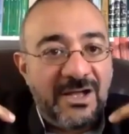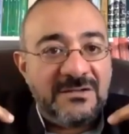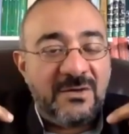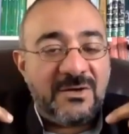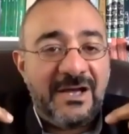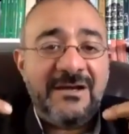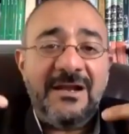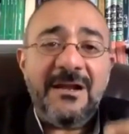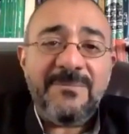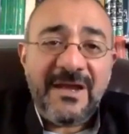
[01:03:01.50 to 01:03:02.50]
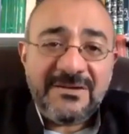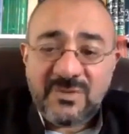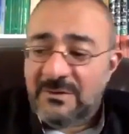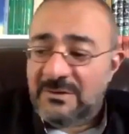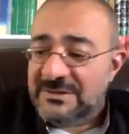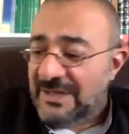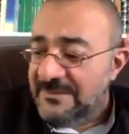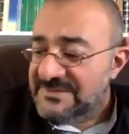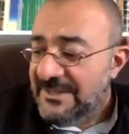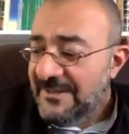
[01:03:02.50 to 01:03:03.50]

at the Quran and apply it to our times.